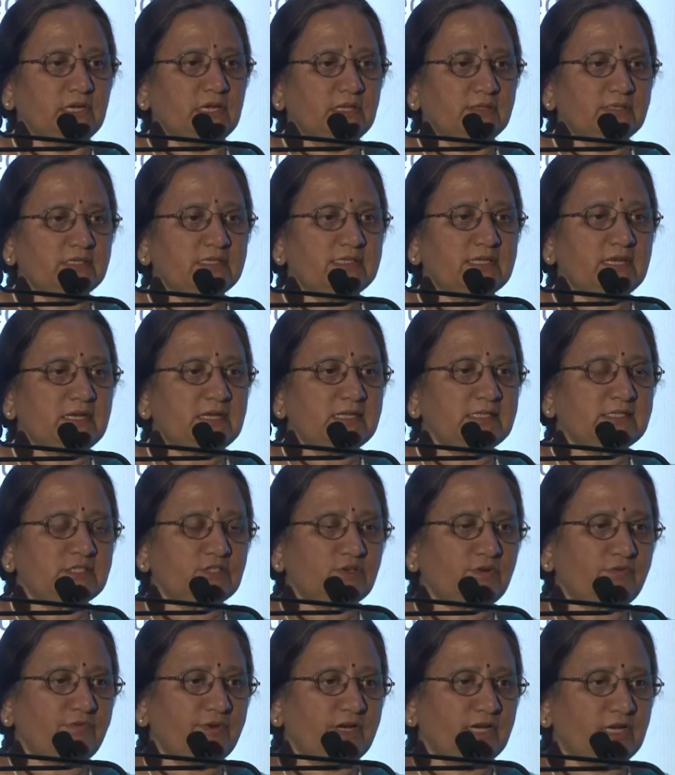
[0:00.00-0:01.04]
This is a list
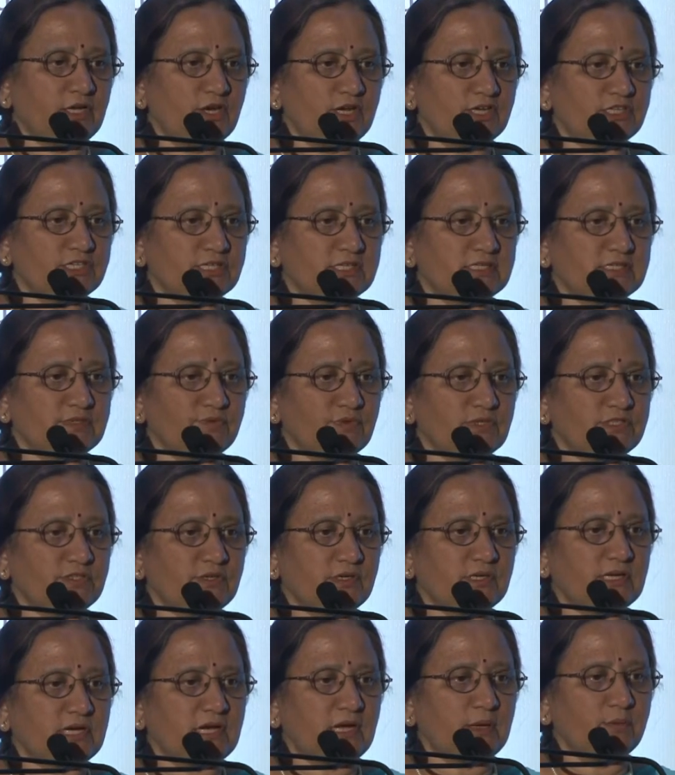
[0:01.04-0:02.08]
of regulations which will
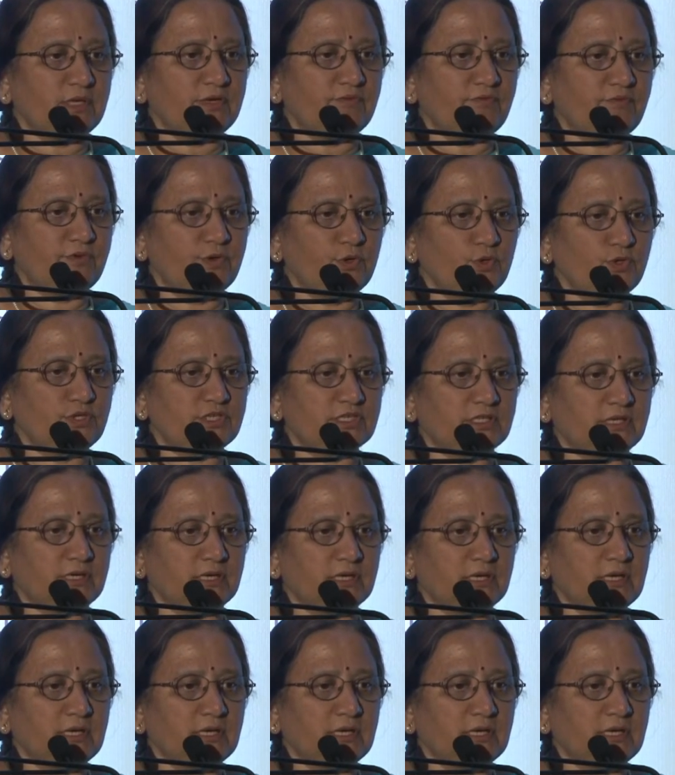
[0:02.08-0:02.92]
come in future.